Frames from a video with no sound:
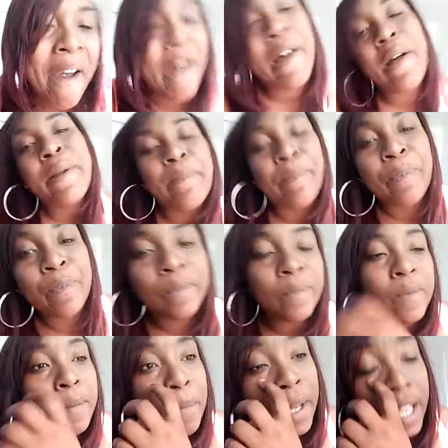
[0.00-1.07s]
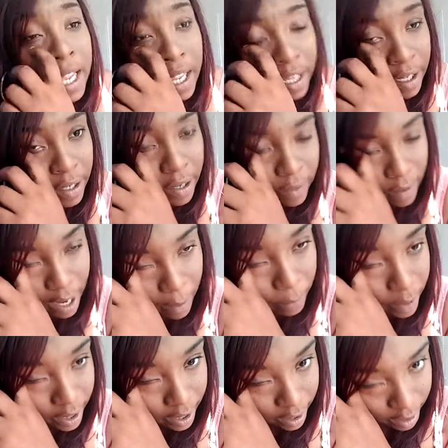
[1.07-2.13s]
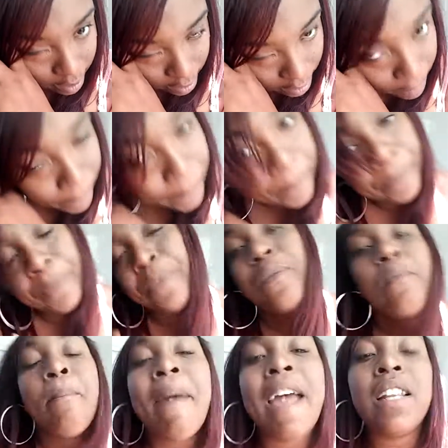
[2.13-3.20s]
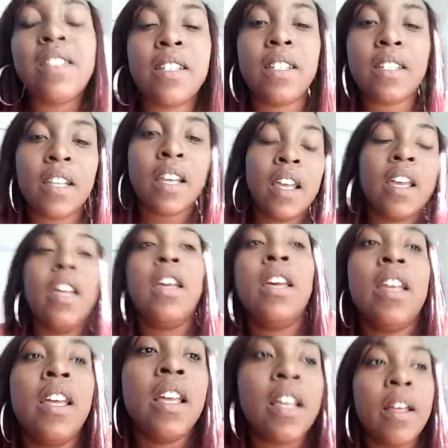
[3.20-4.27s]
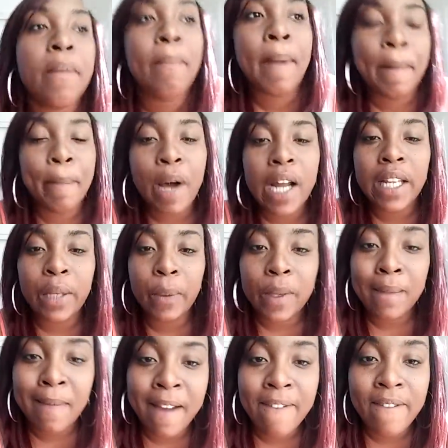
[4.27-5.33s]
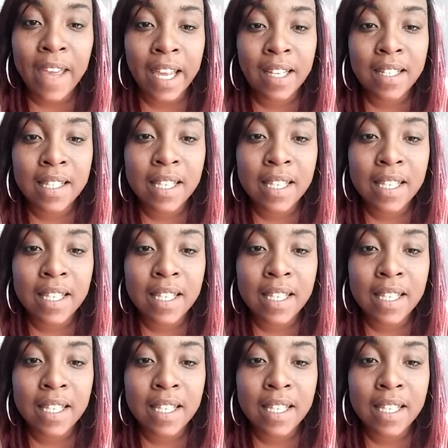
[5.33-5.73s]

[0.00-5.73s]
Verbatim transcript: um, but, you know, I want to match my body with my face.